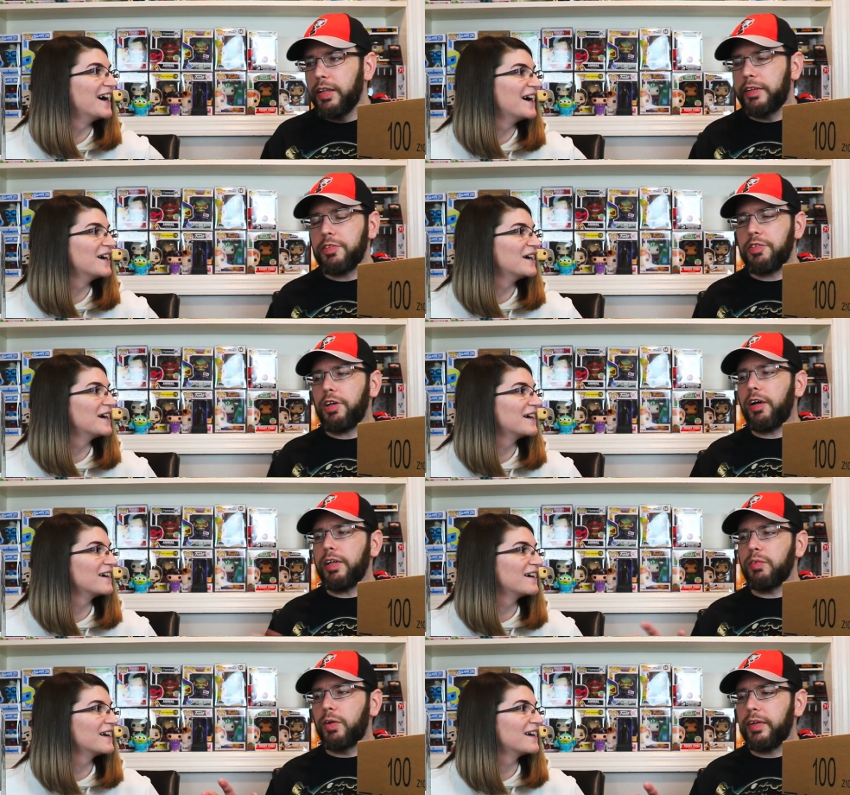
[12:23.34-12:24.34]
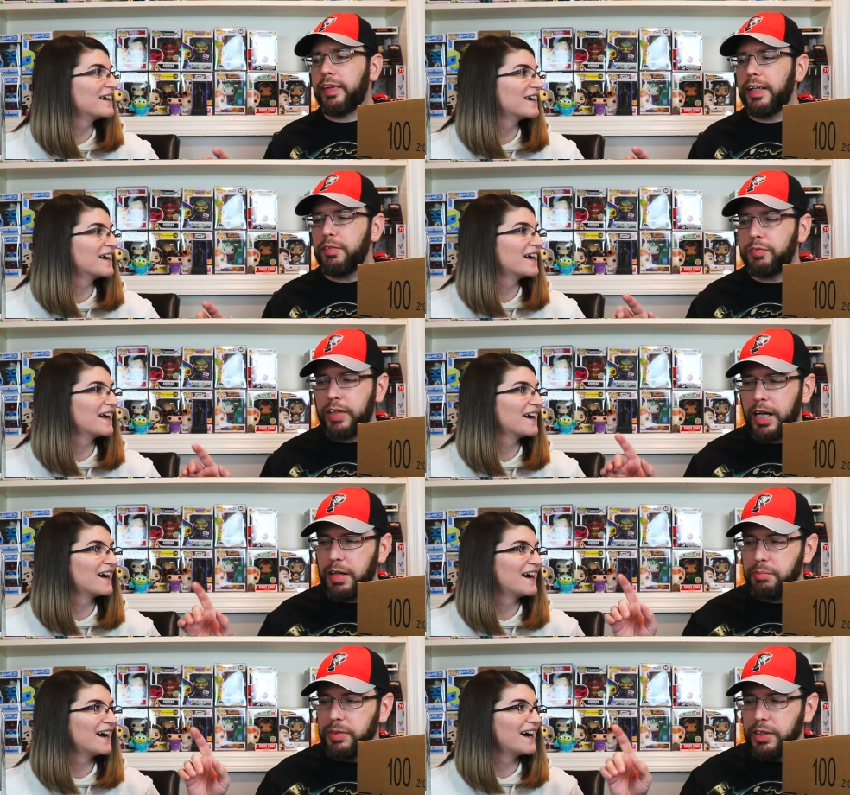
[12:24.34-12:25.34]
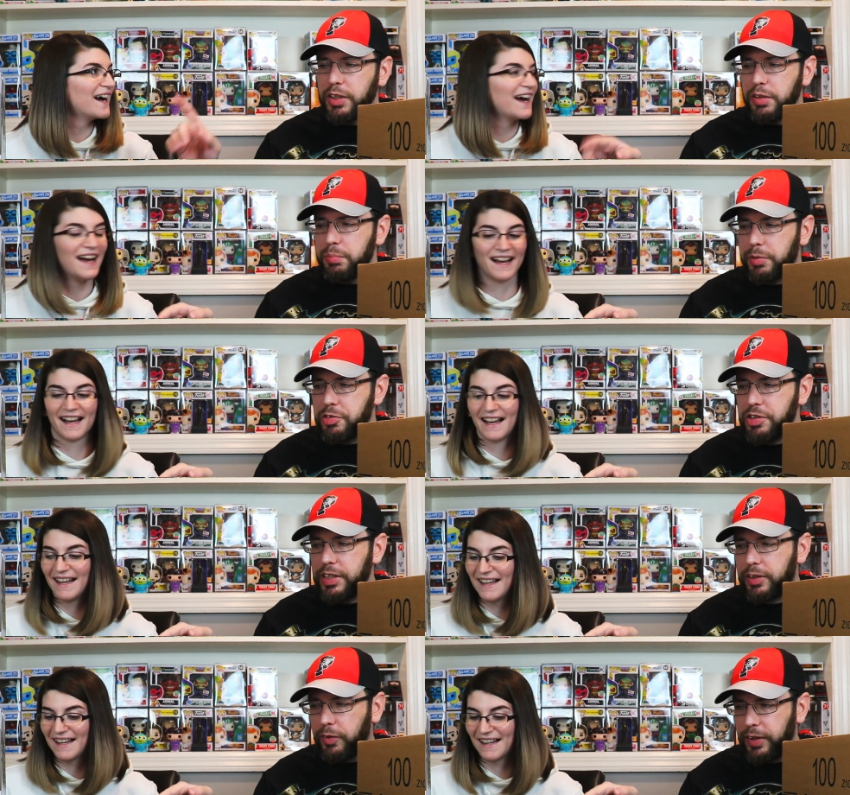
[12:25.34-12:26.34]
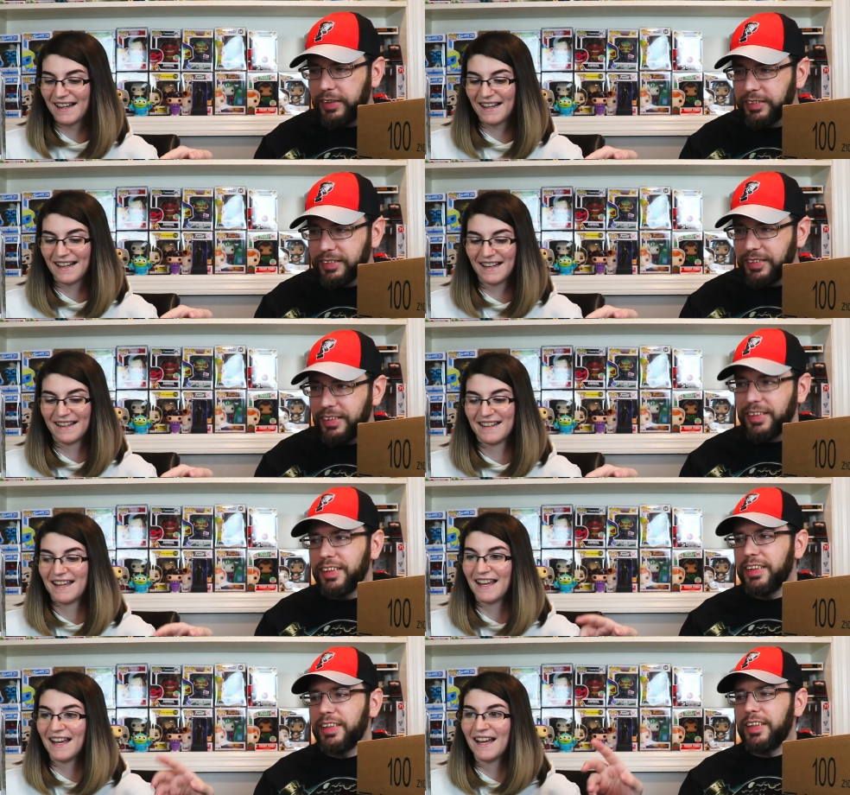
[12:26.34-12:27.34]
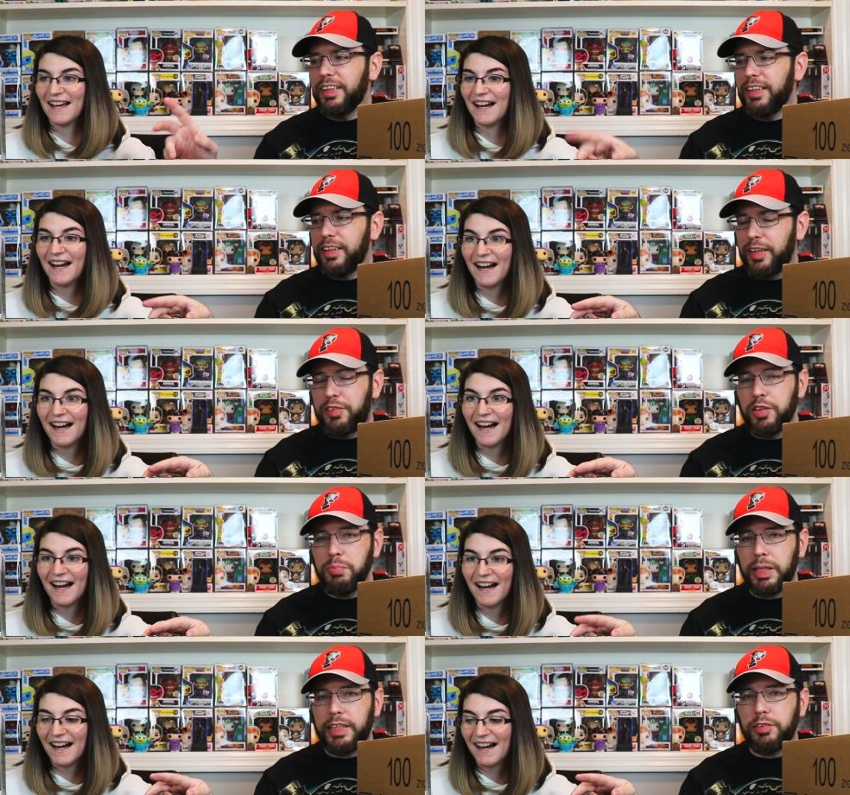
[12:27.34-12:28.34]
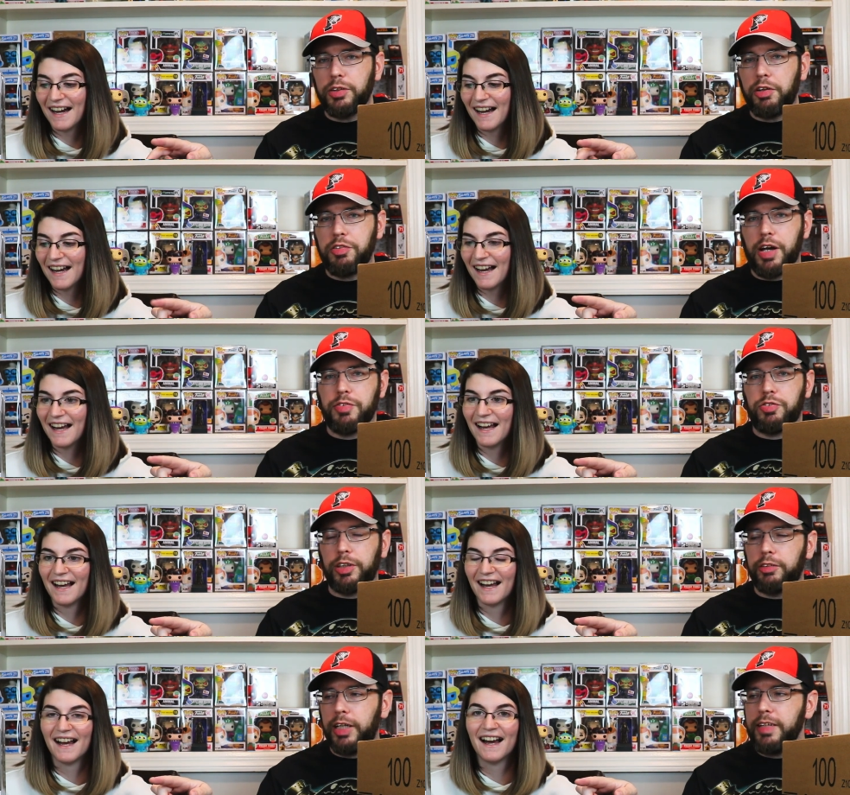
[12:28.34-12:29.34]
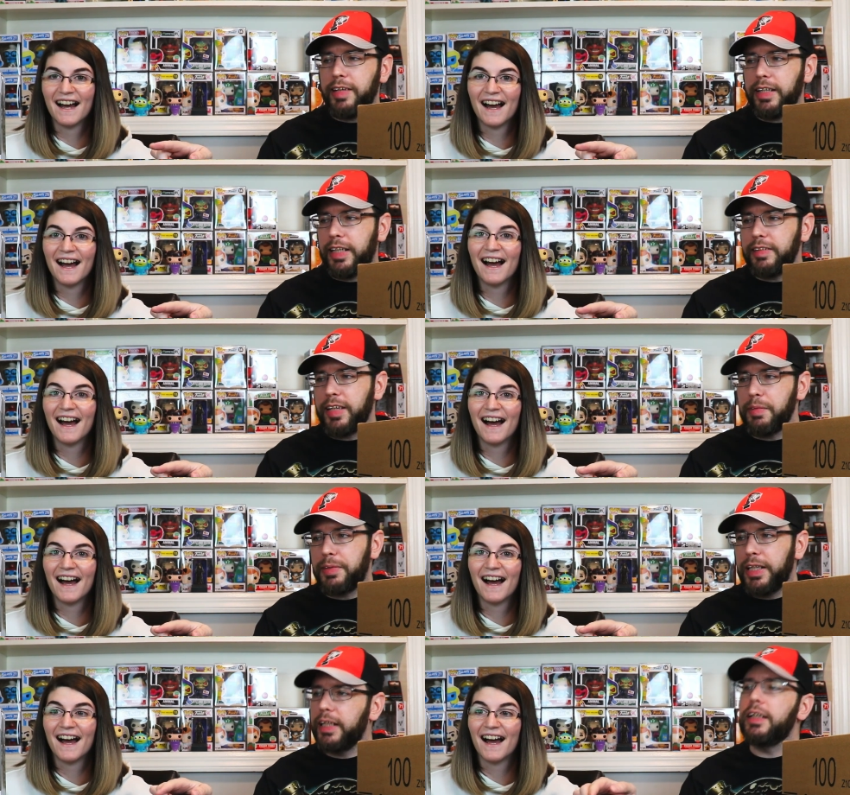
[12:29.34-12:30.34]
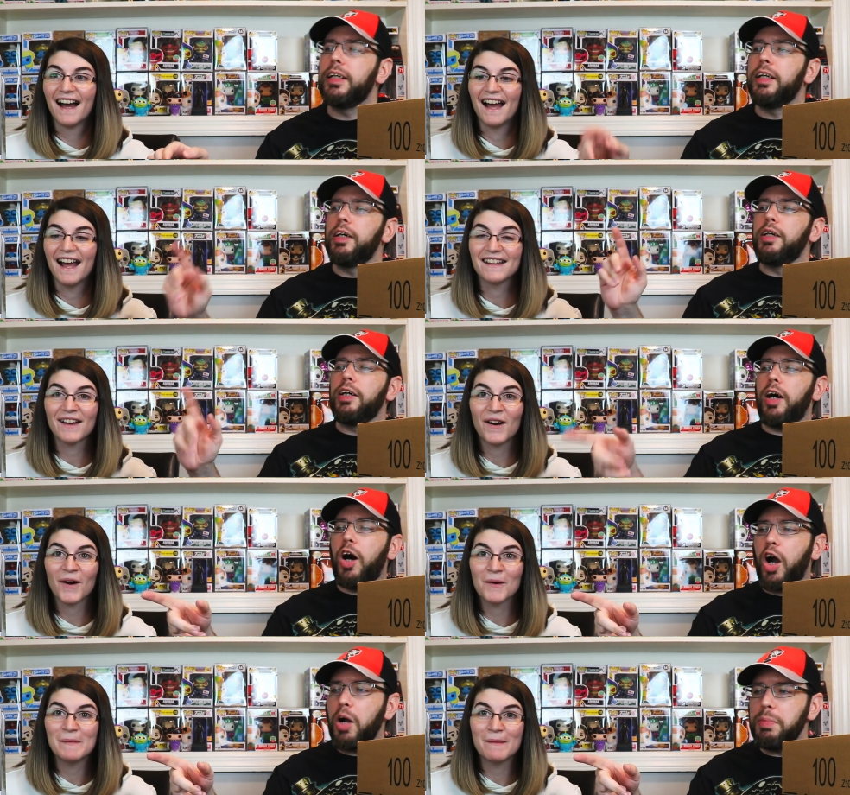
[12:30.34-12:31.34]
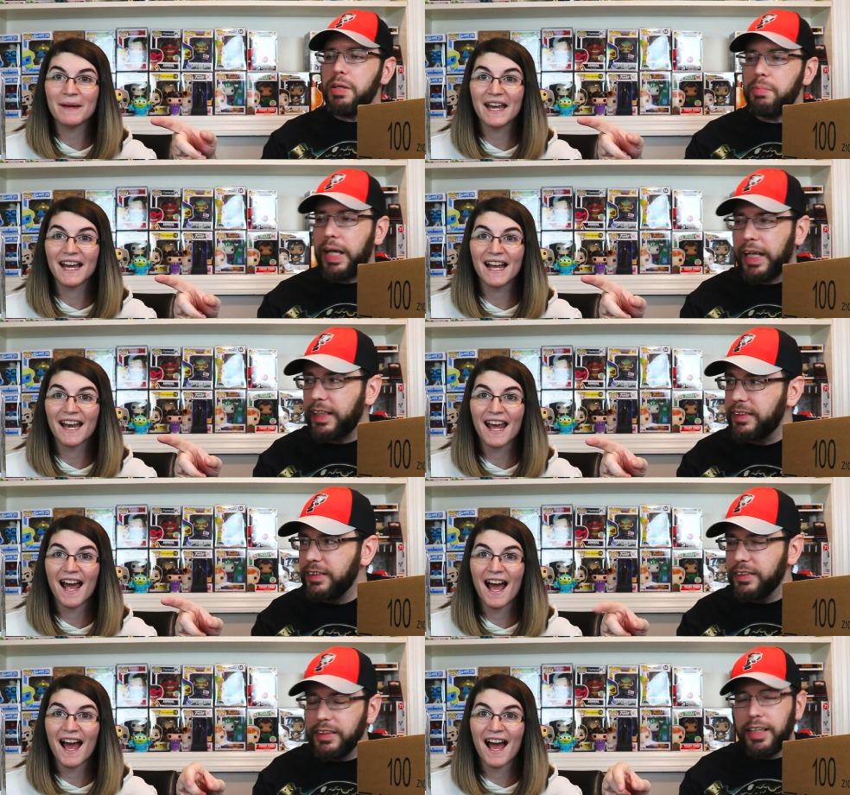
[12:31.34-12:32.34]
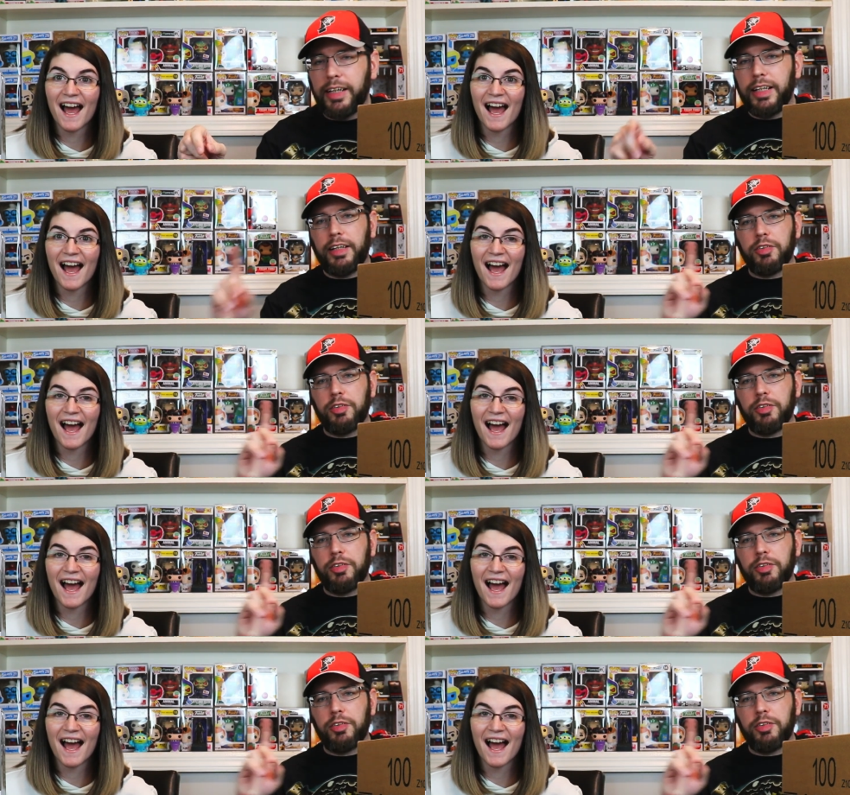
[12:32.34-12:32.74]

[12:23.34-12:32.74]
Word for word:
Speaker 1: this is already worth it from Pusheen Corn, the two Mickey do-it-yourselfs for a great date night type thing, Army Man, and then